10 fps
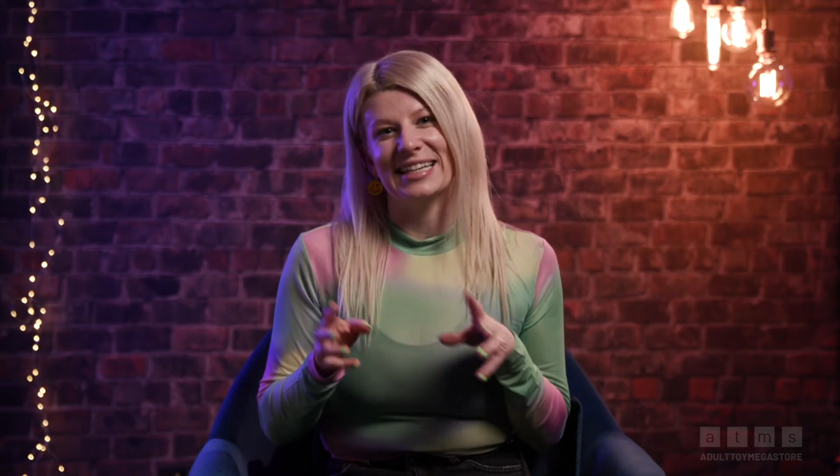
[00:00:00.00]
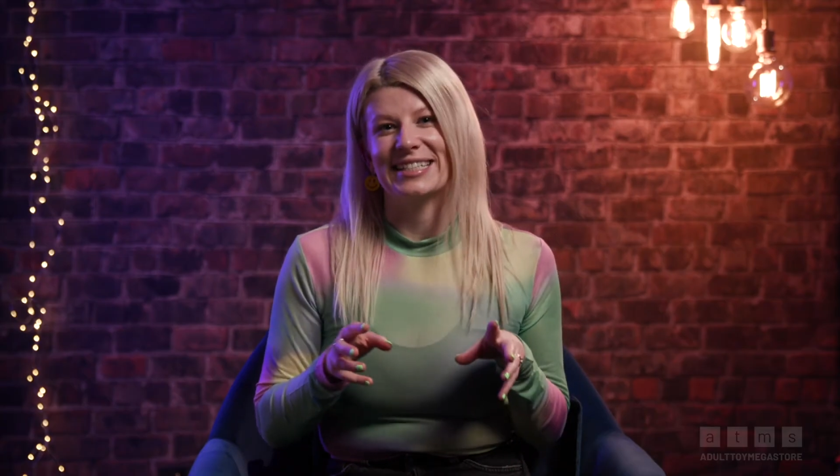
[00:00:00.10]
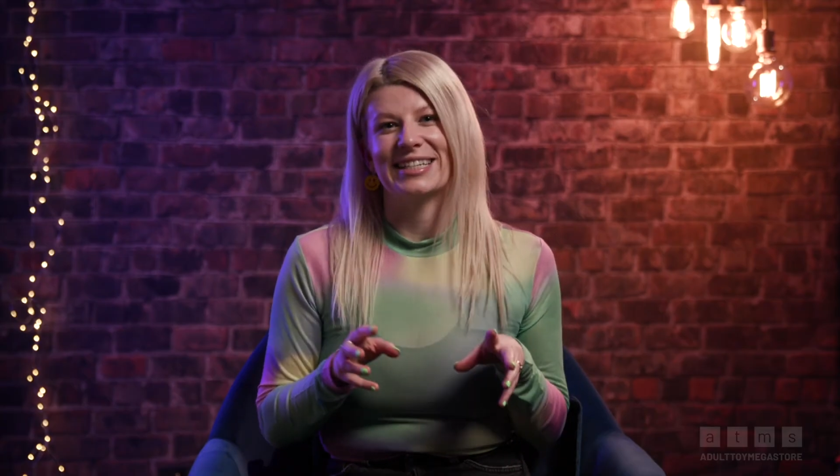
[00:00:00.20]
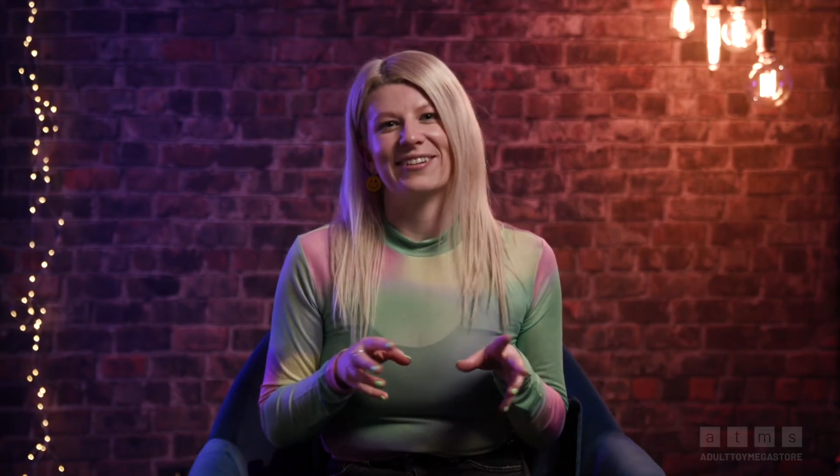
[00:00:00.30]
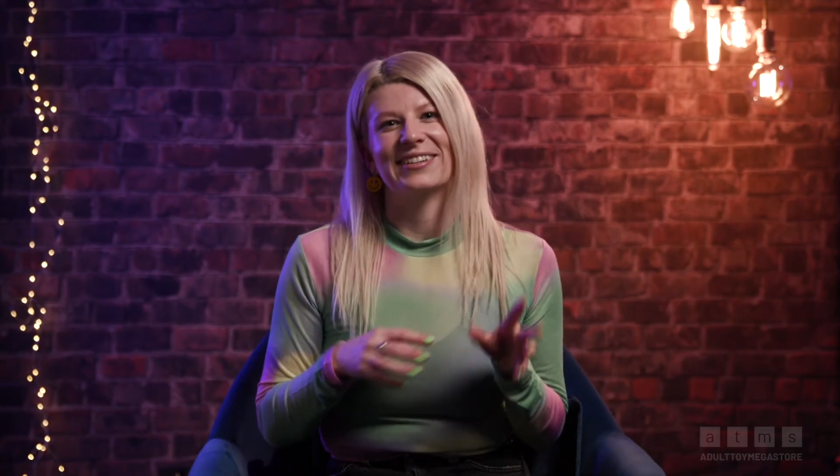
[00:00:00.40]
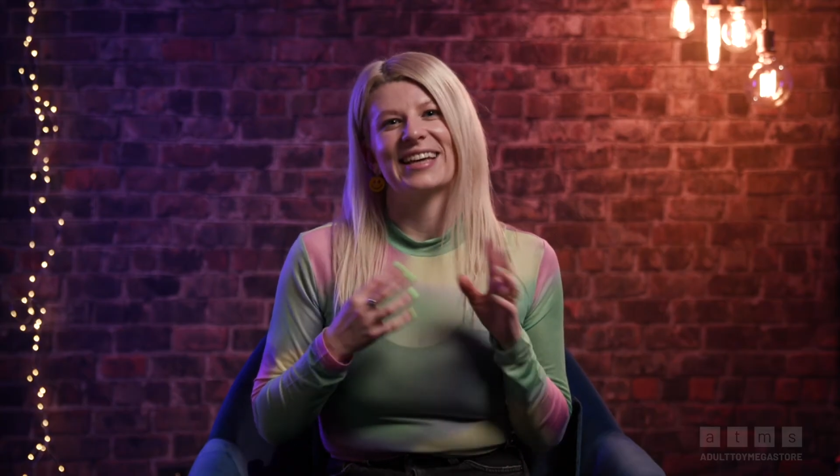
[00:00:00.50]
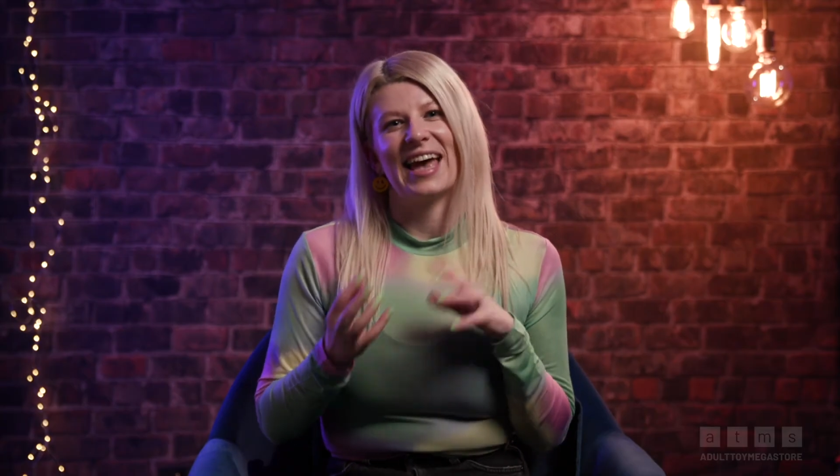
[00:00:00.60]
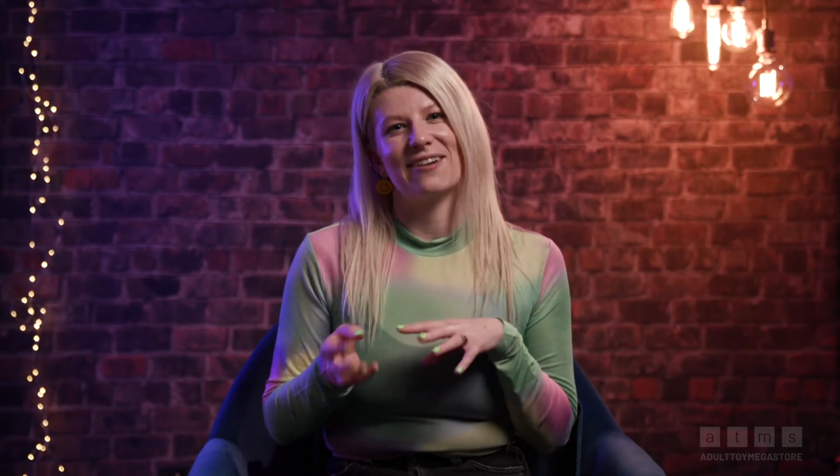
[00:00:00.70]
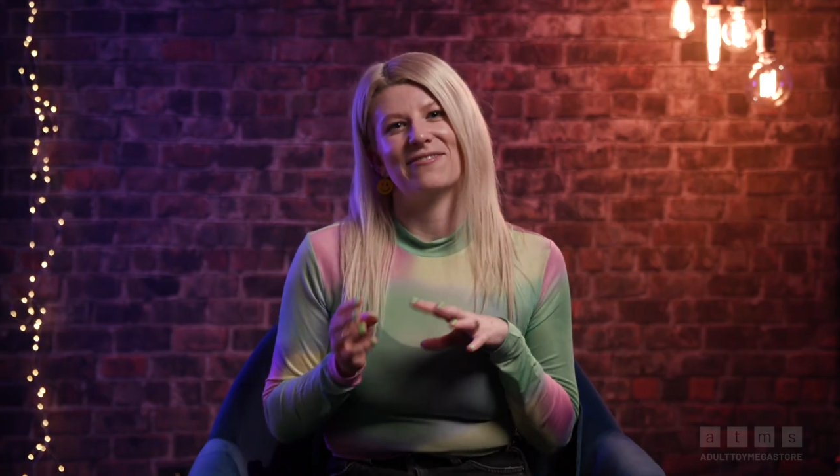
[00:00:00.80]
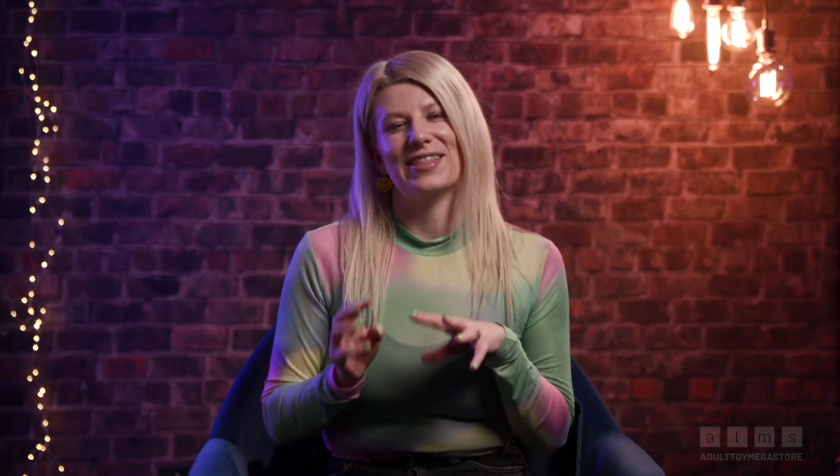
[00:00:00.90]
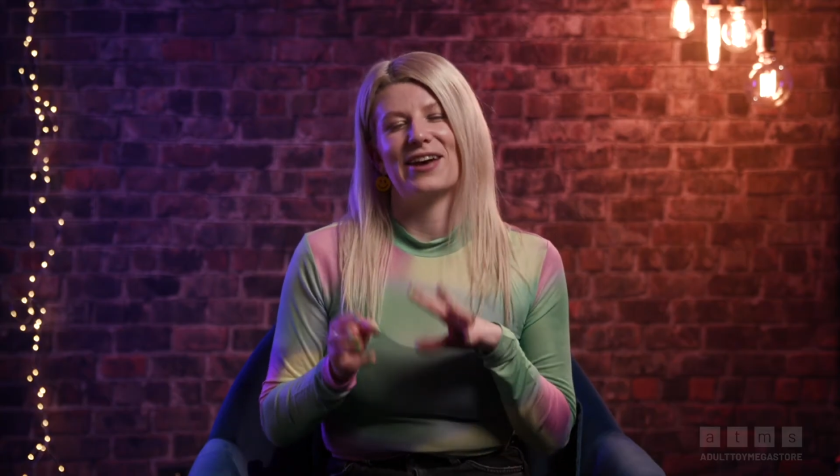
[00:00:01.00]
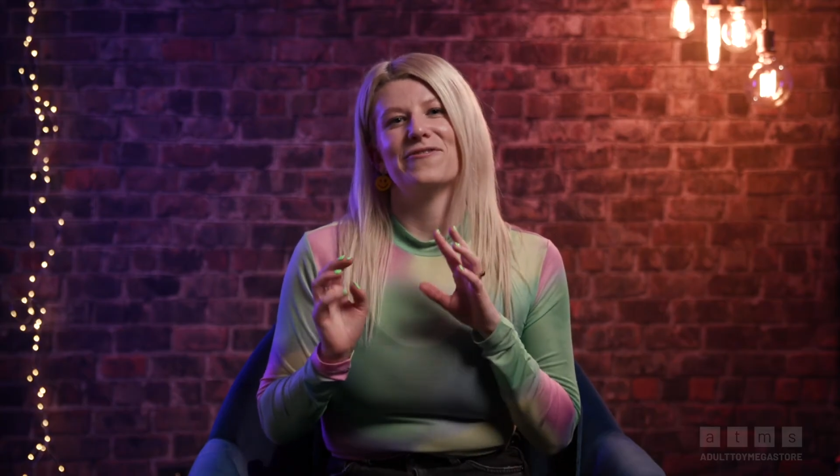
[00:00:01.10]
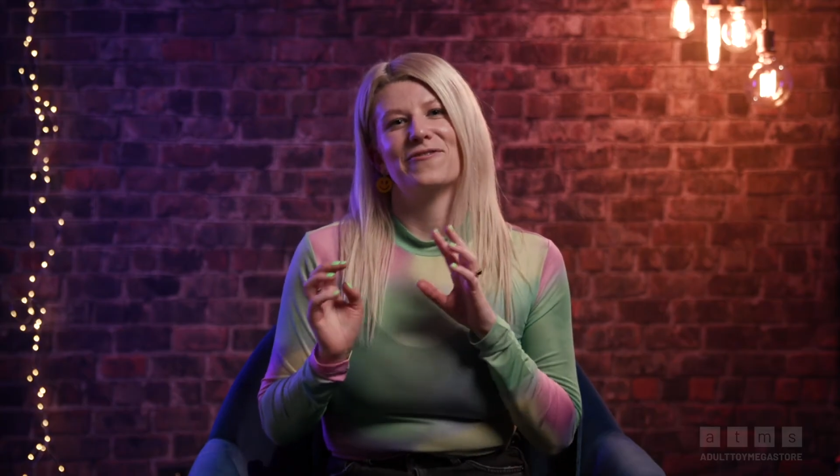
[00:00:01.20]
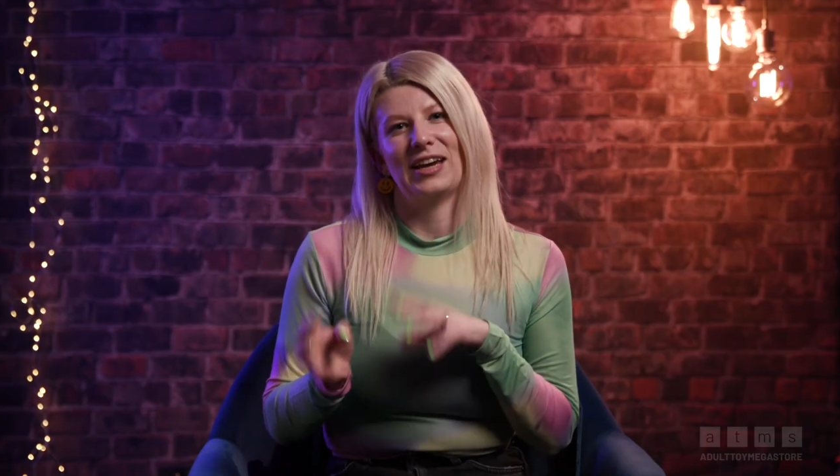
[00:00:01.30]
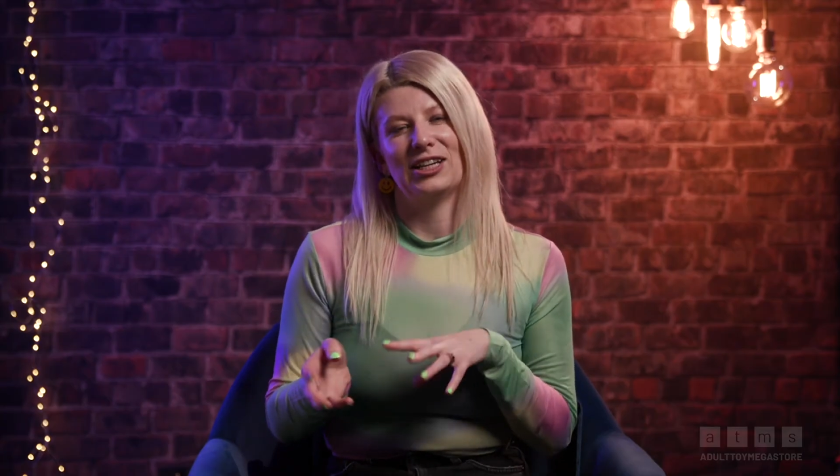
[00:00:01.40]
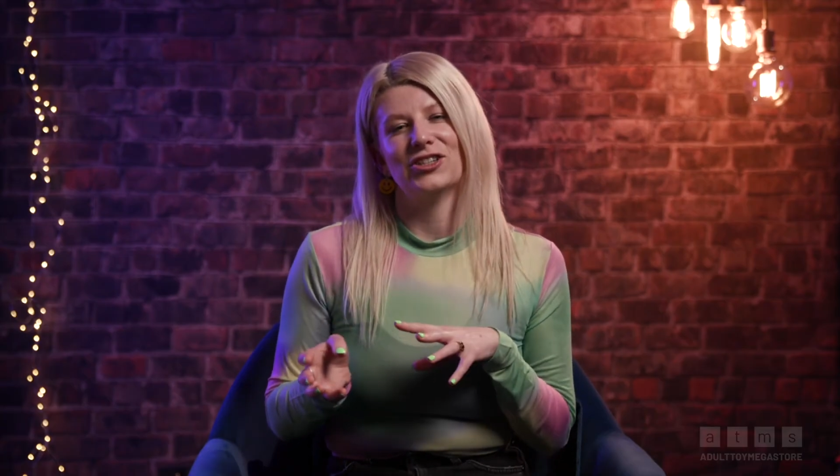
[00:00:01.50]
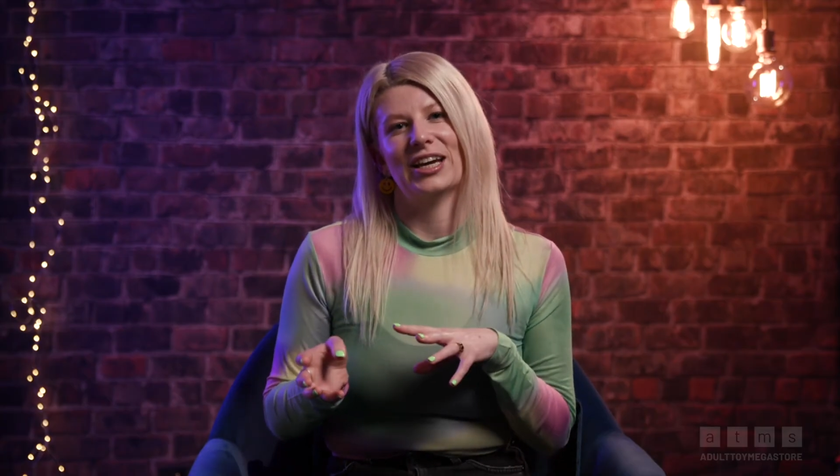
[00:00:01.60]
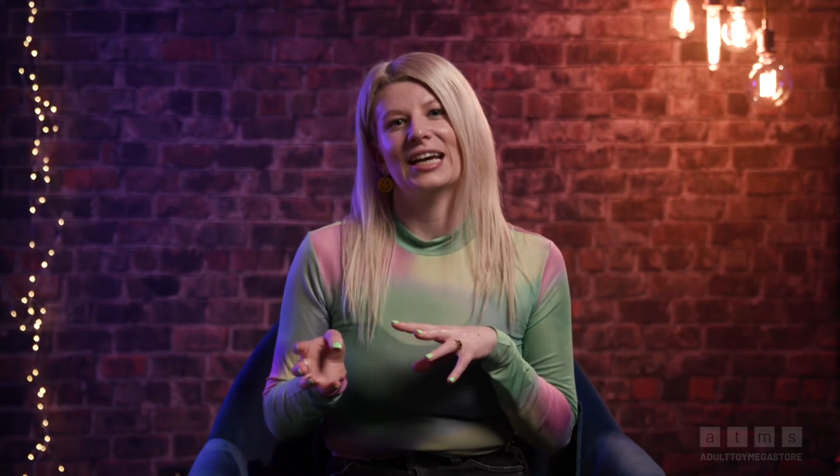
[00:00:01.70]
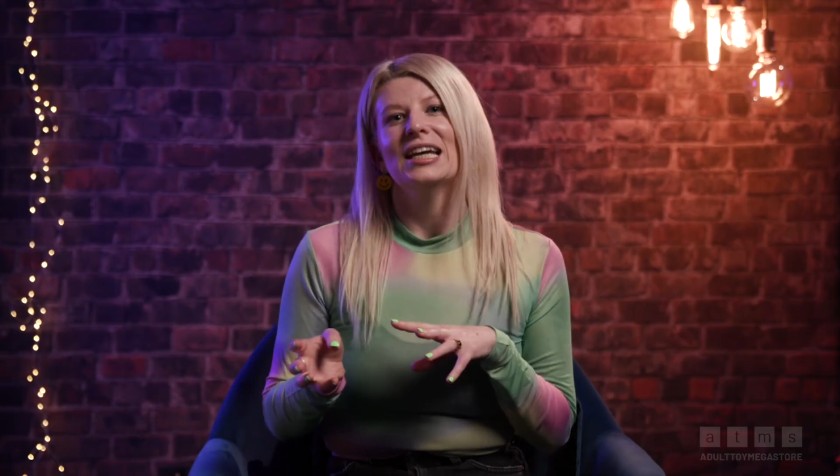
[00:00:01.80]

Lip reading: isn't going to have that feature.